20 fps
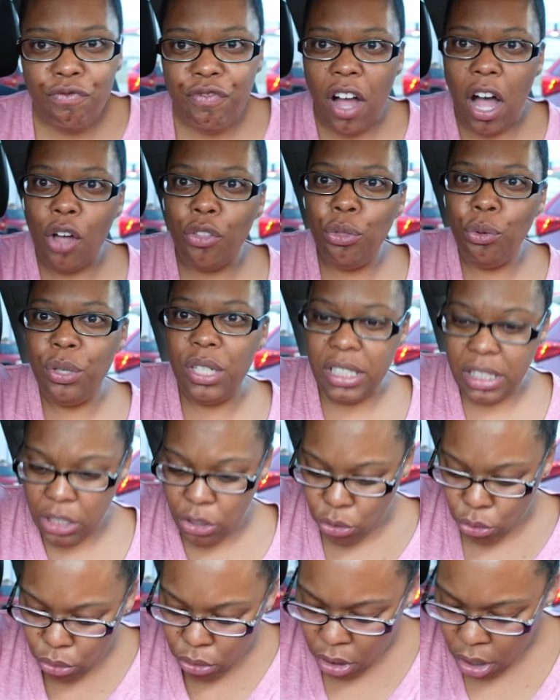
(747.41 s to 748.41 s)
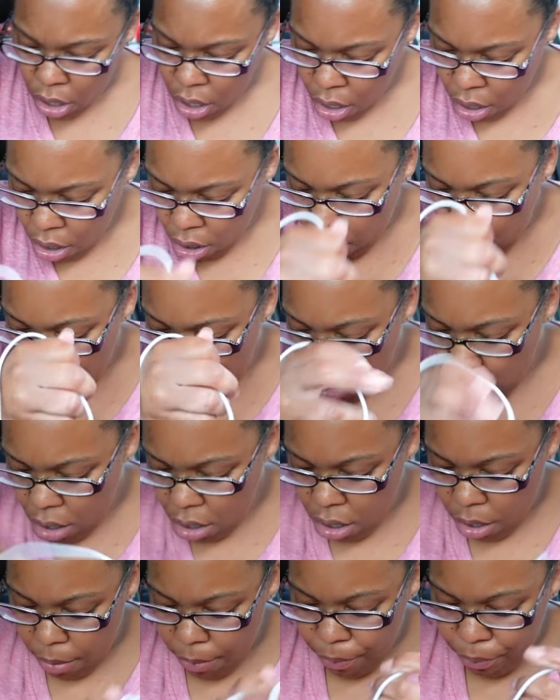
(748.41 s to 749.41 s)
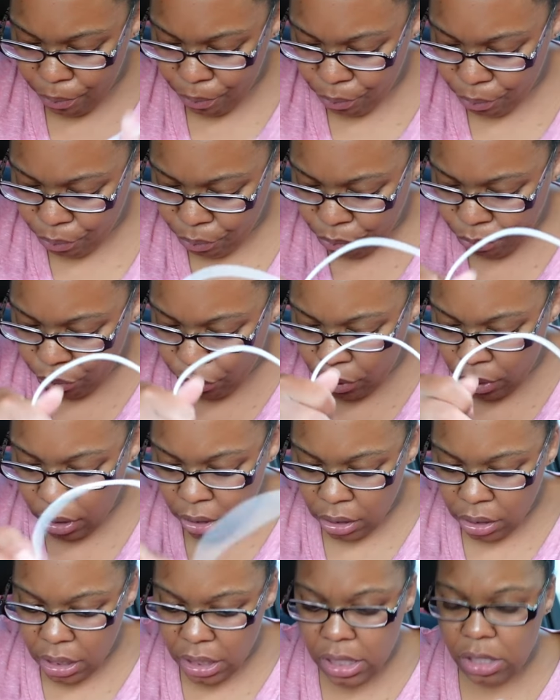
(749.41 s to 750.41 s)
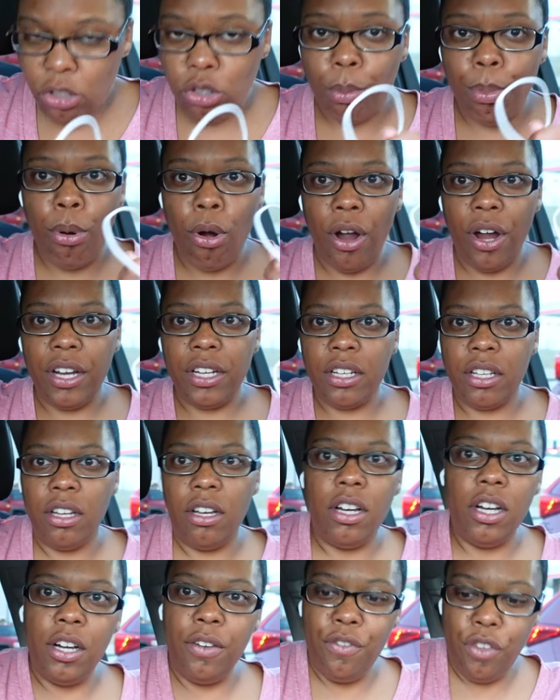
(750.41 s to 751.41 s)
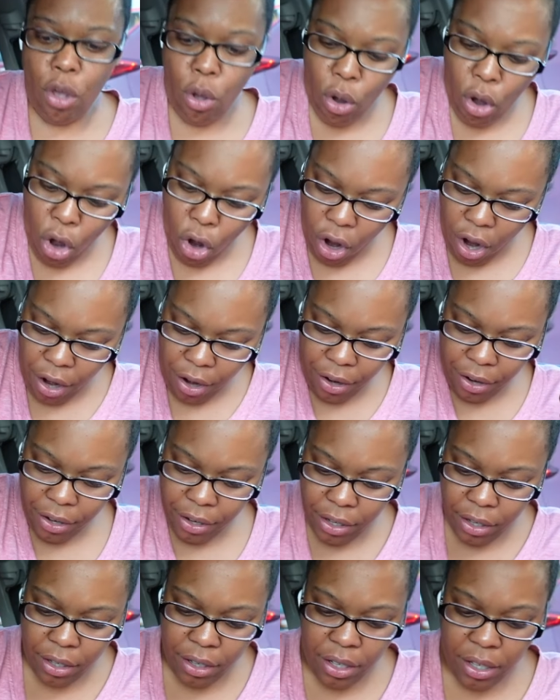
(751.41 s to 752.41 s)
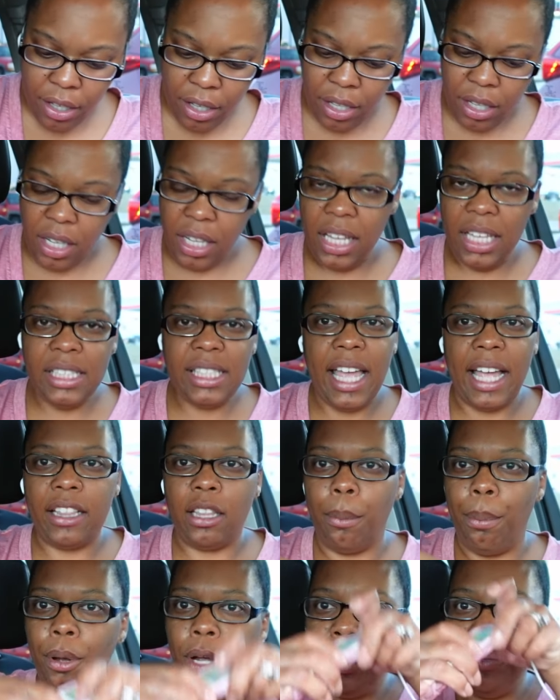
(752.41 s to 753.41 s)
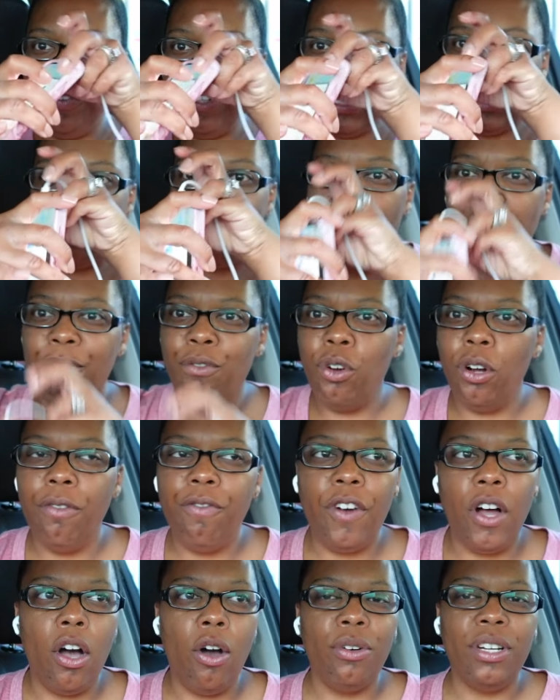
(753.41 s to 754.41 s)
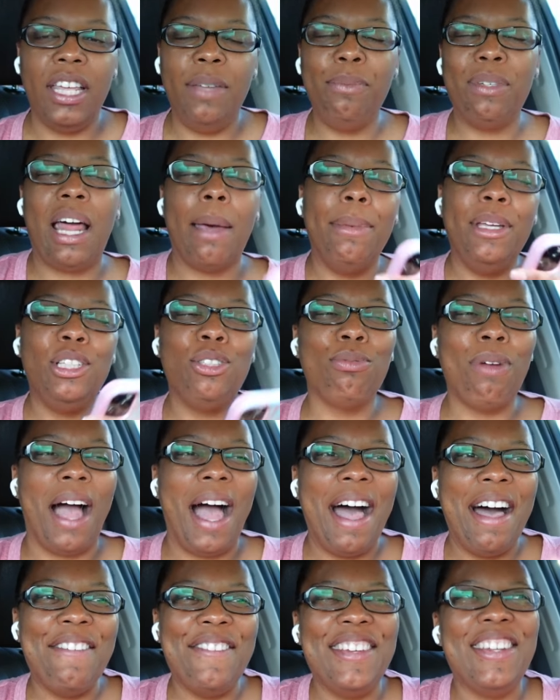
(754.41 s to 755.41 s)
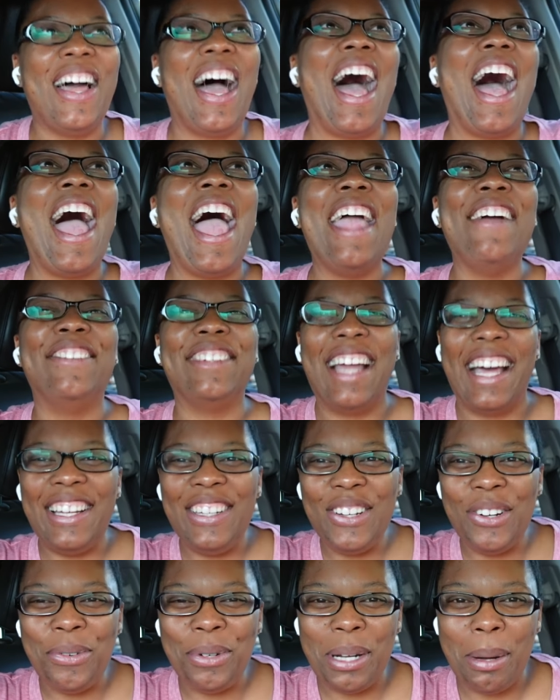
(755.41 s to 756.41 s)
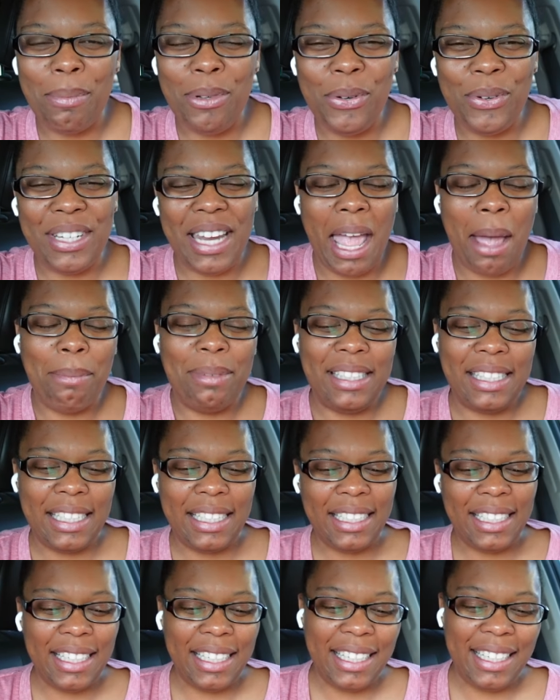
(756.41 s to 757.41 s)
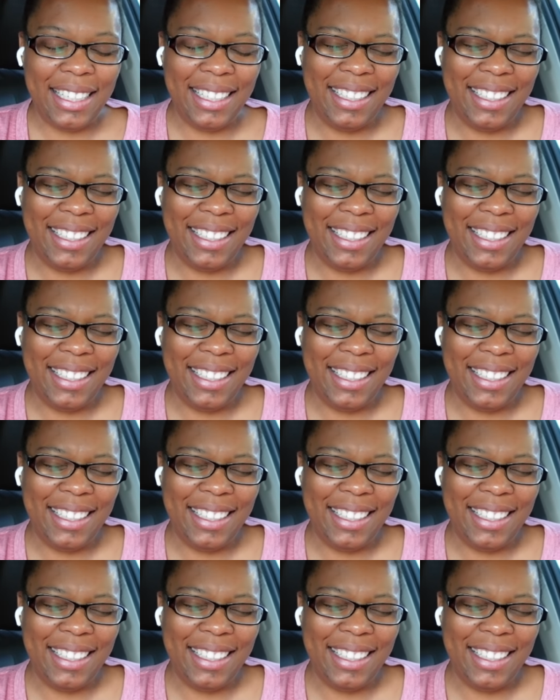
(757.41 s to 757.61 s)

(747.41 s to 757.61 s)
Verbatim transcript: fall through this little um this little part of your car it's like the perfect spot for a phone. And when I be driving, I hate when I do when I'm doing Amazon.